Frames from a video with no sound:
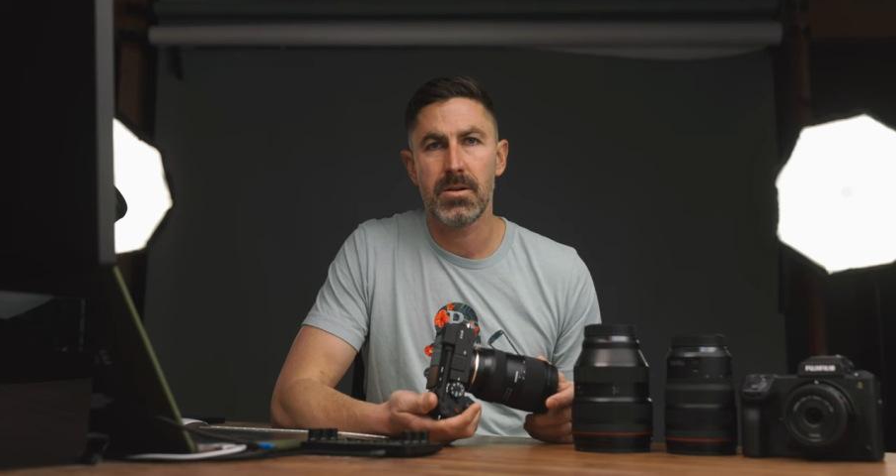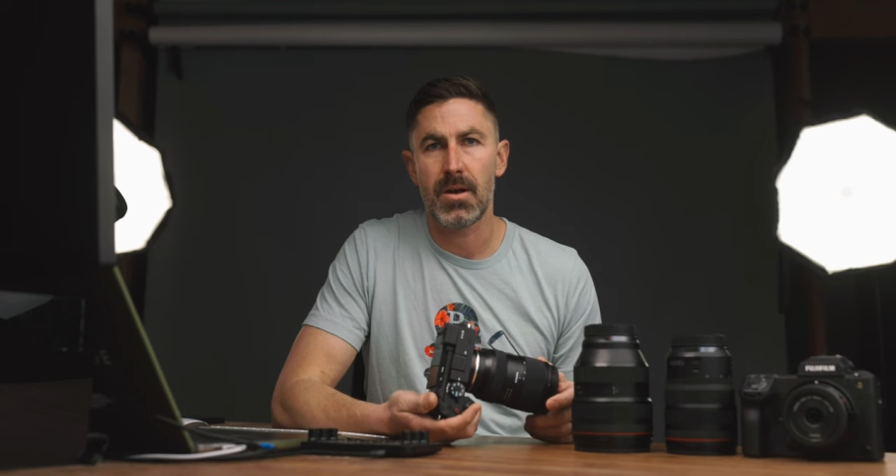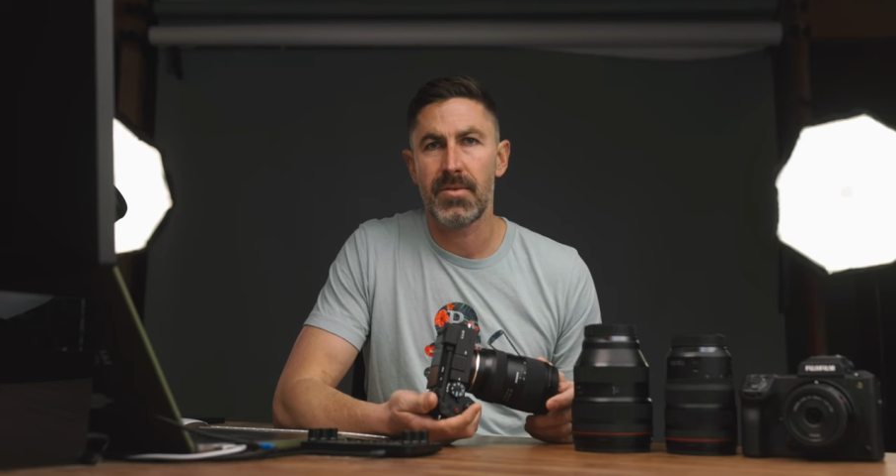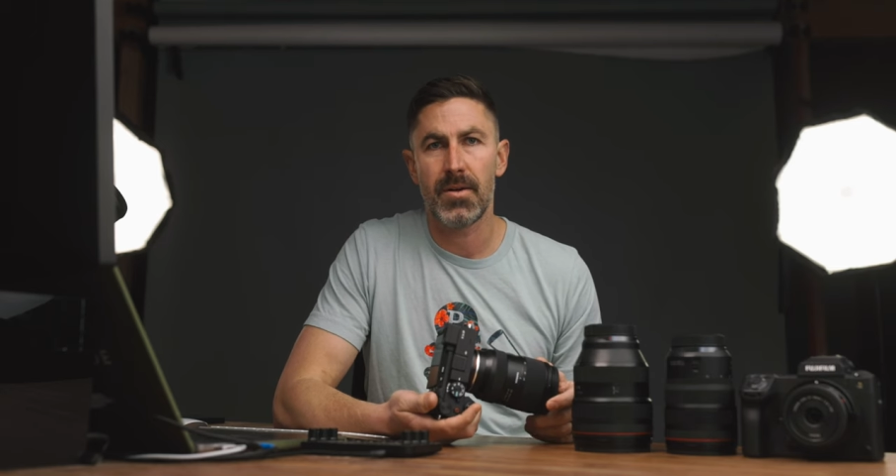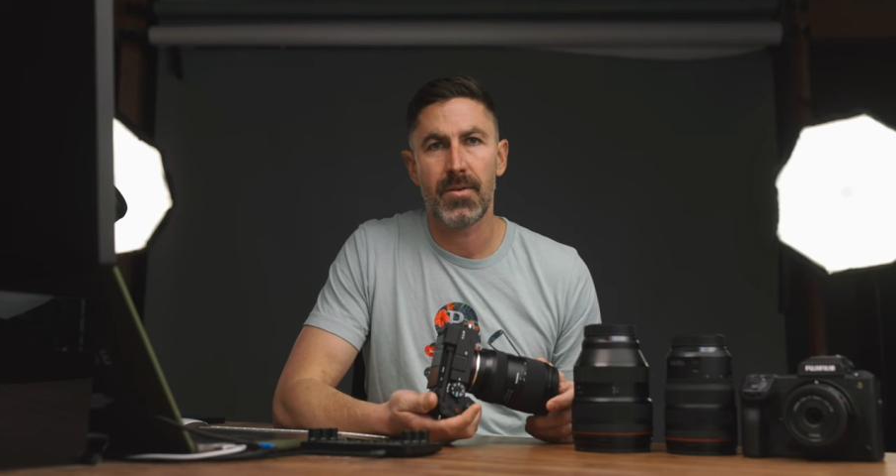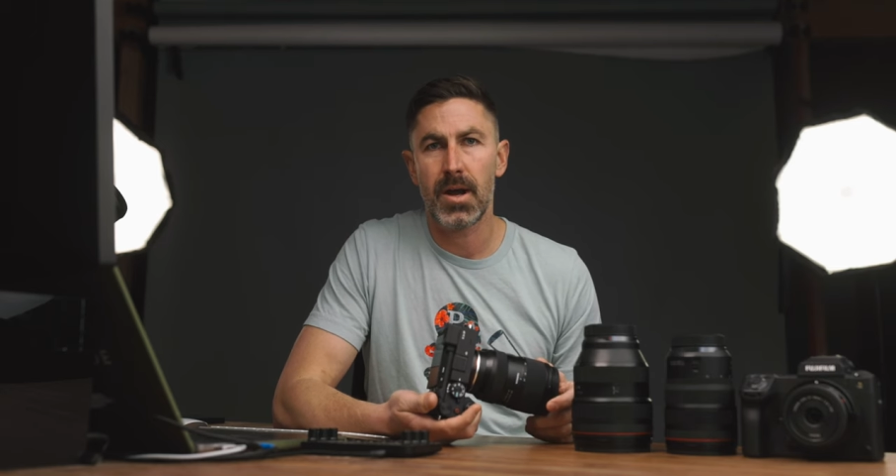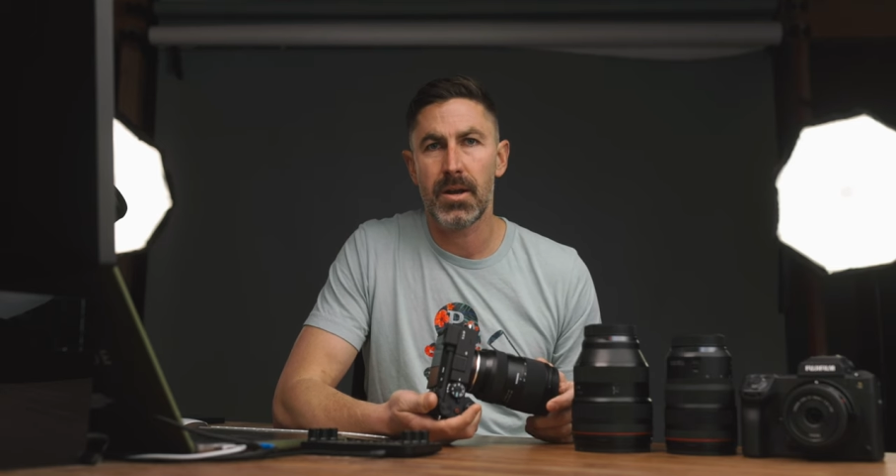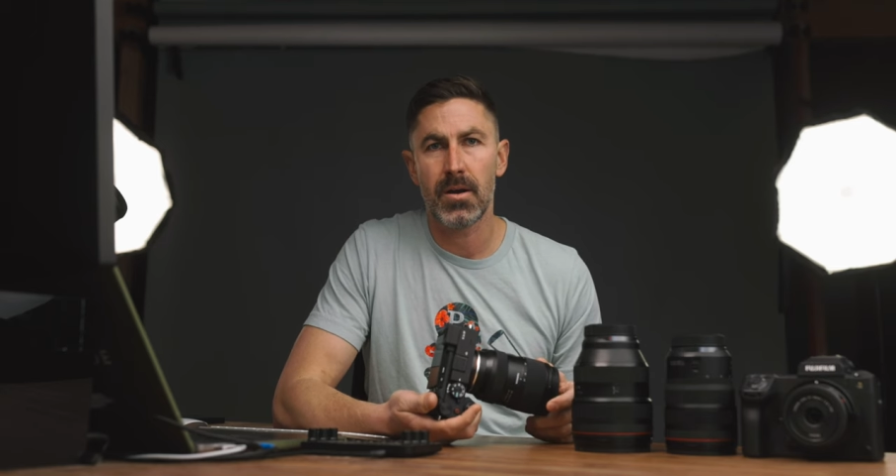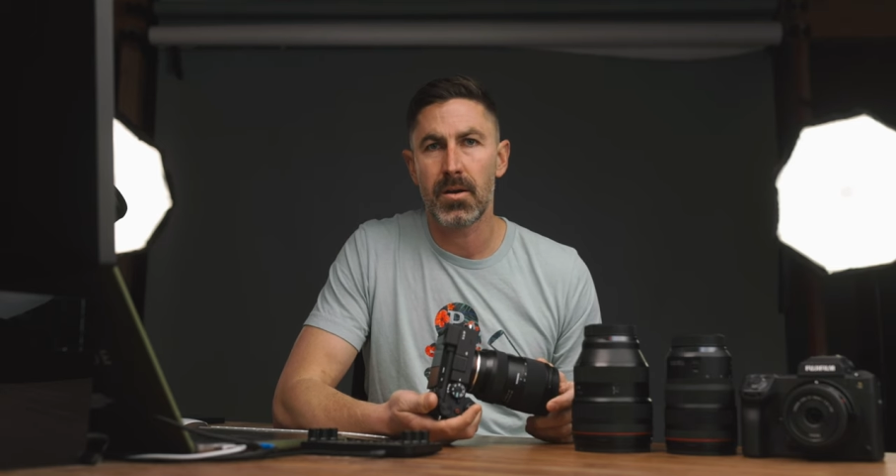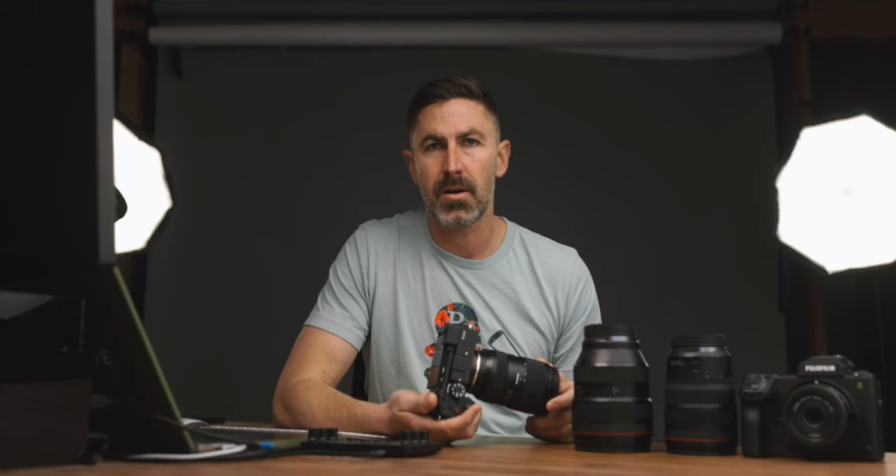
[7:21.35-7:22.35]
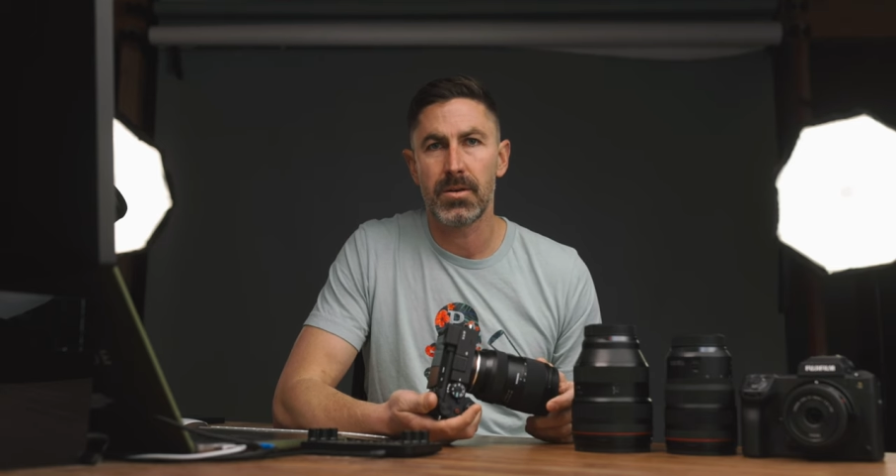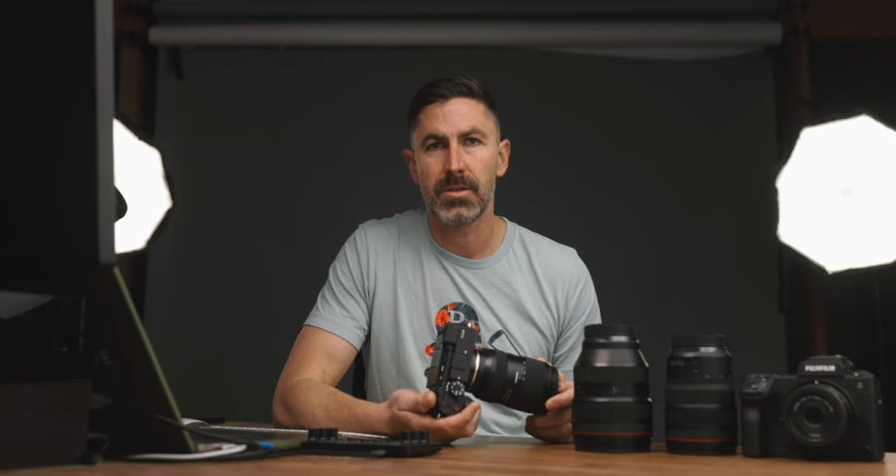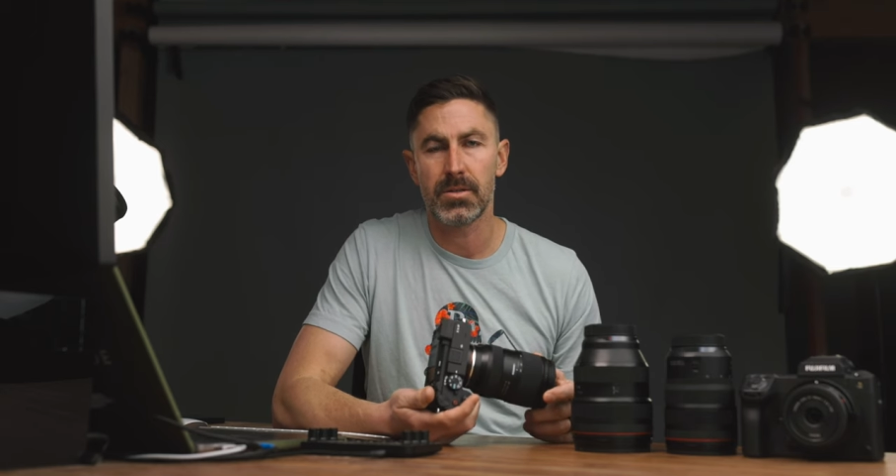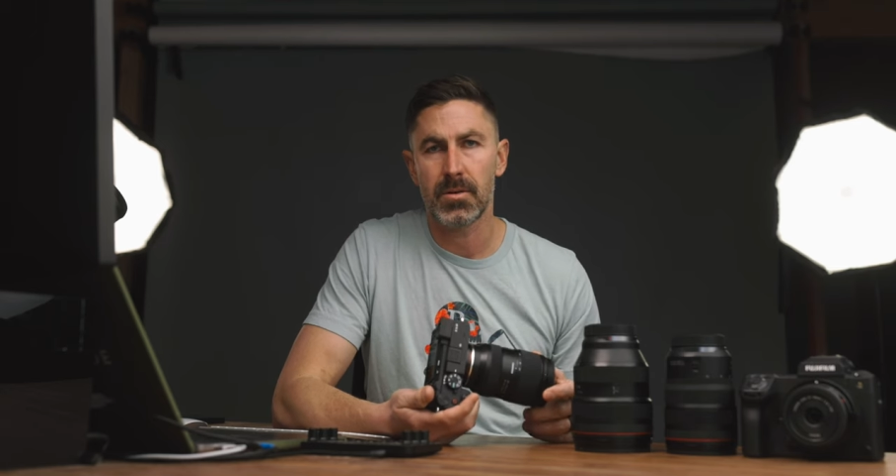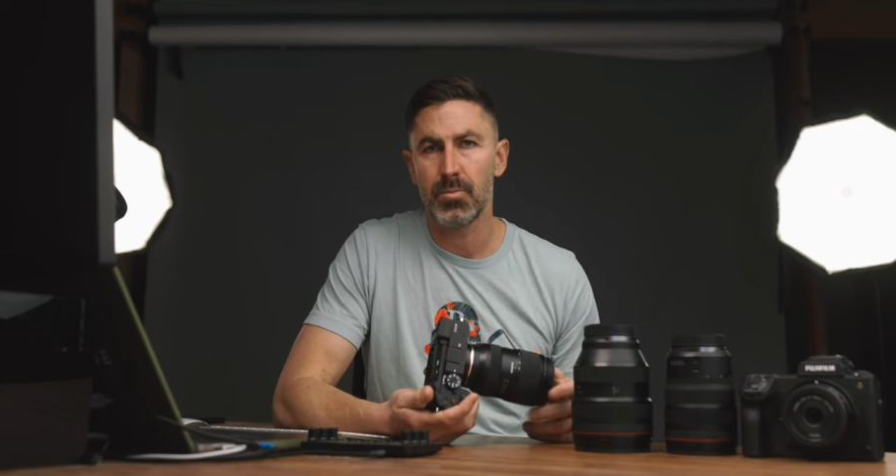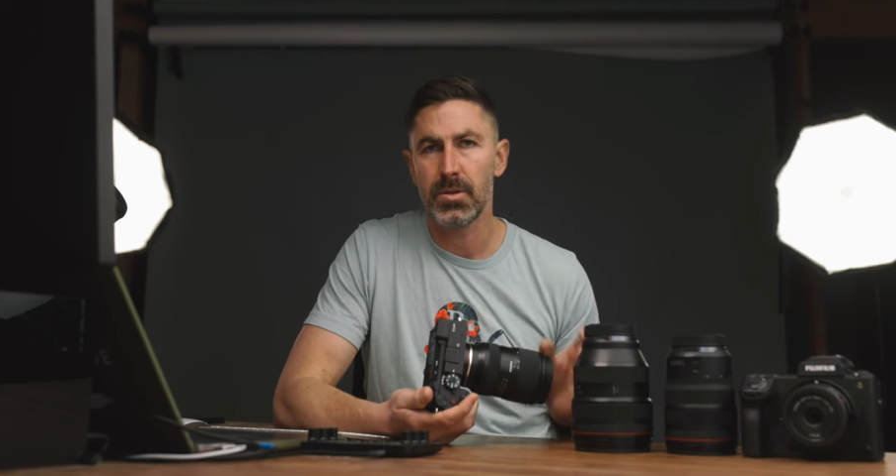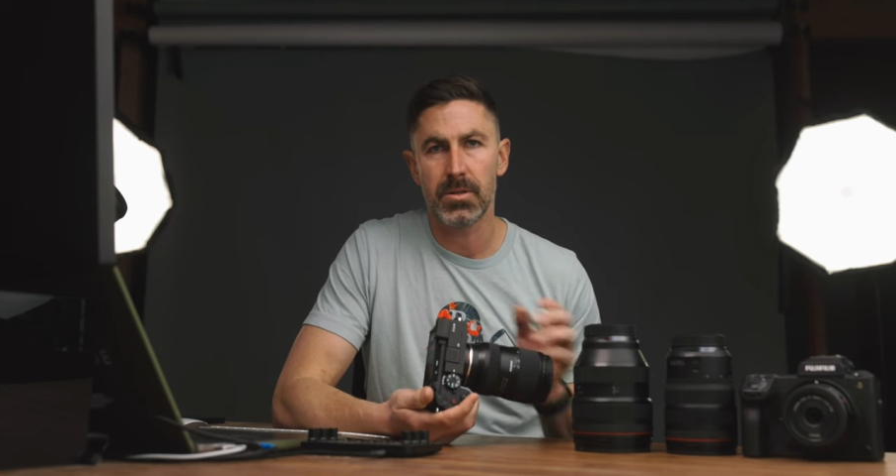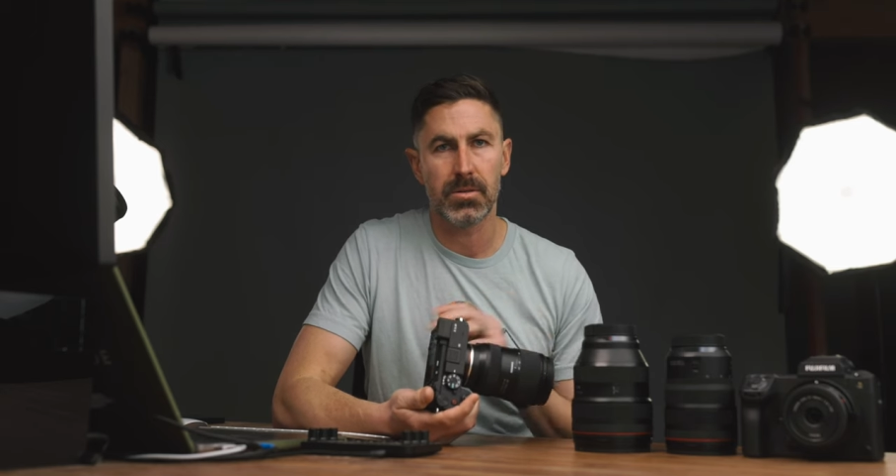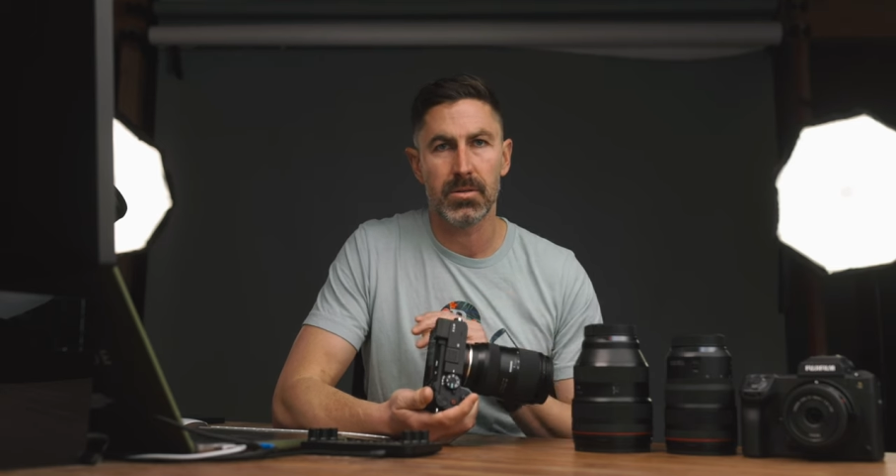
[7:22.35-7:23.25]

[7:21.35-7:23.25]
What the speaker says: I've never had a card just completely